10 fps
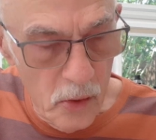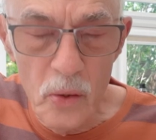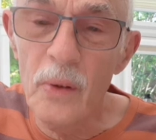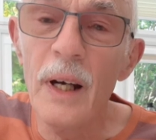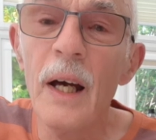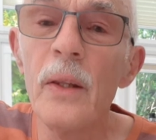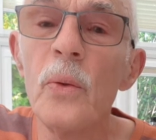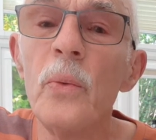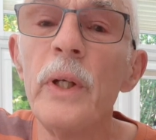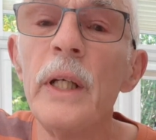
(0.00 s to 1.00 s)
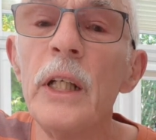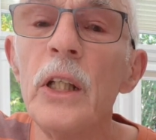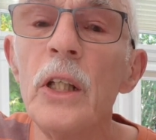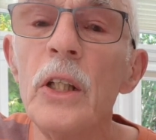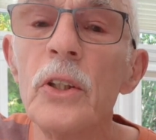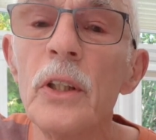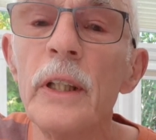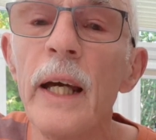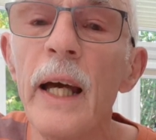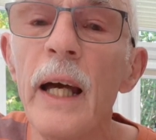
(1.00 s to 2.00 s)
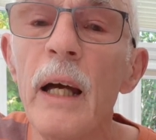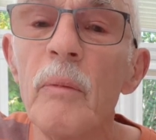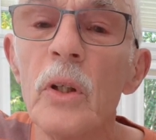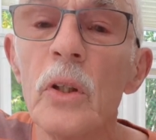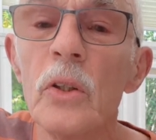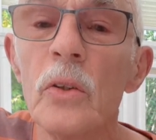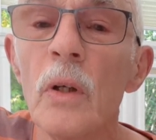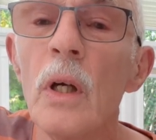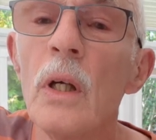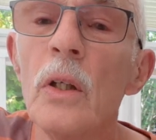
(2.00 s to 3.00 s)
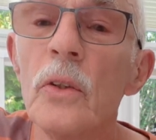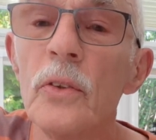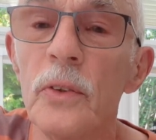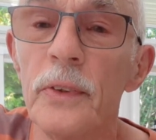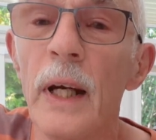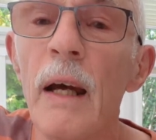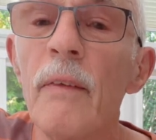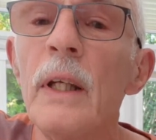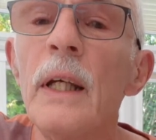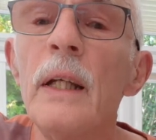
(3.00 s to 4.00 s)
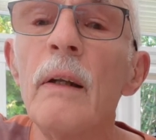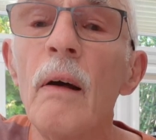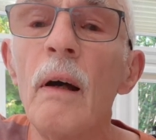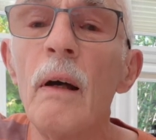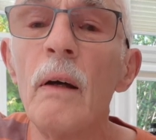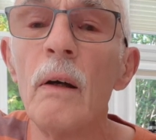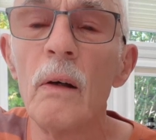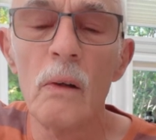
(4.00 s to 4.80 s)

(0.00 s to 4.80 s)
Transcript: You are the reason I'm traveling on.